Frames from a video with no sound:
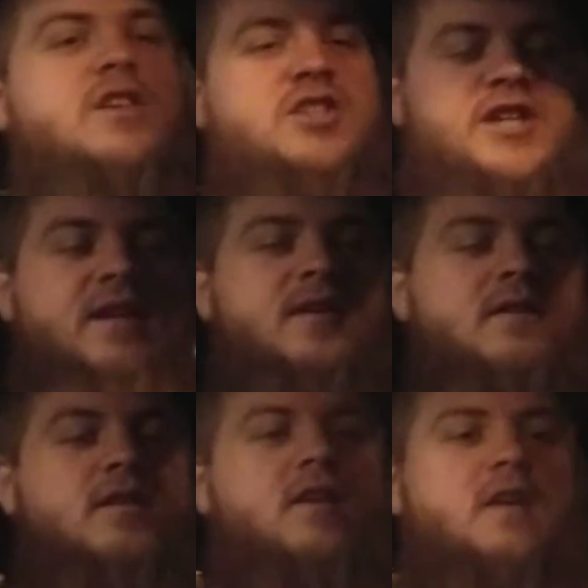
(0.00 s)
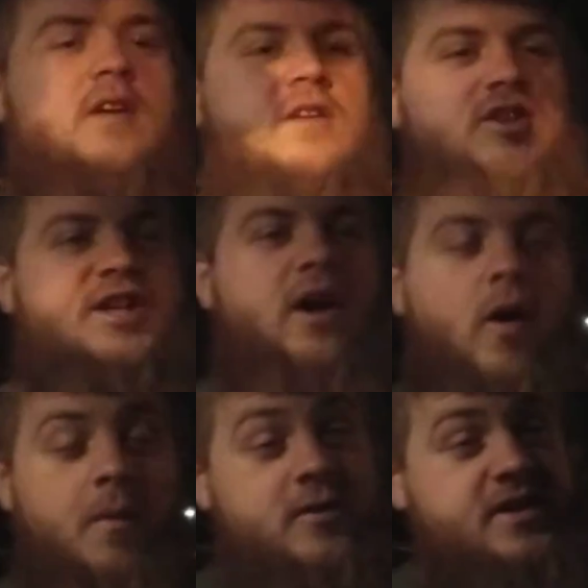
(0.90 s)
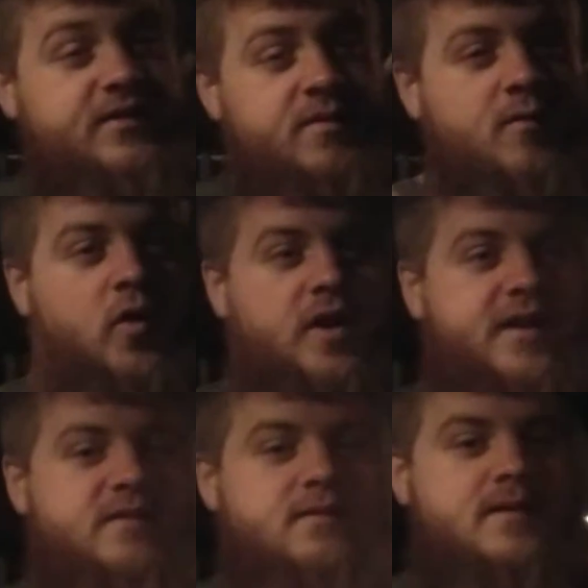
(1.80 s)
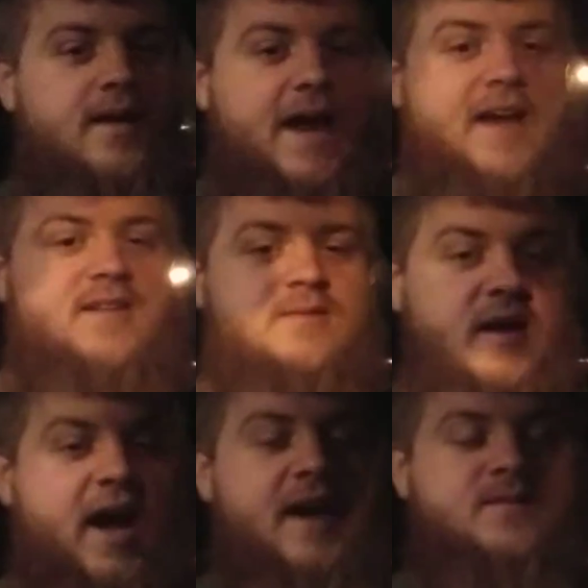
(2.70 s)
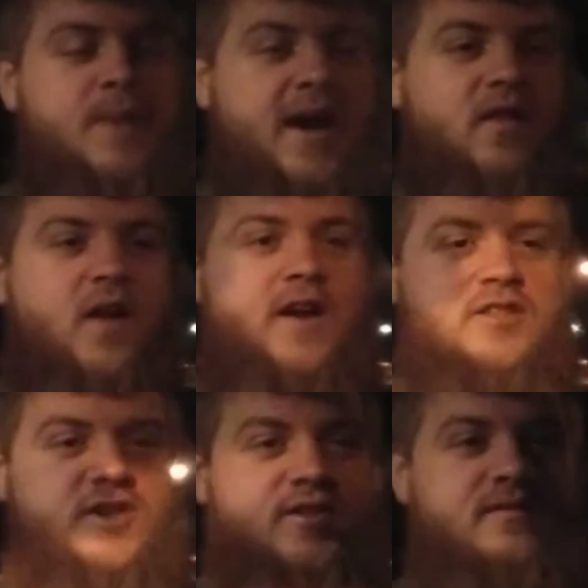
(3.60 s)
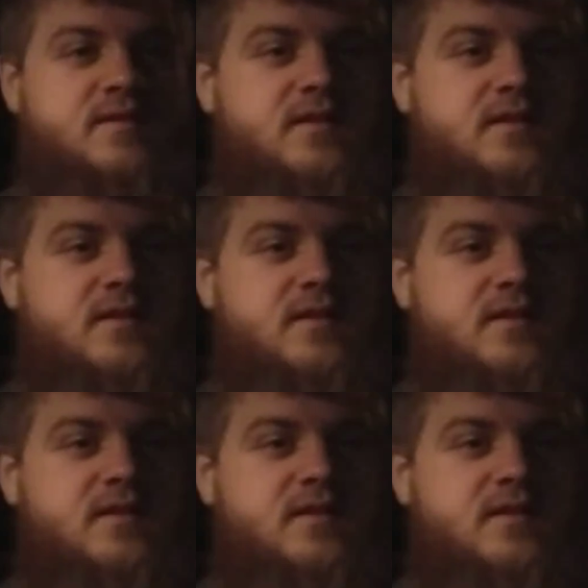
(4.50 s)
She almost every morning has my lunch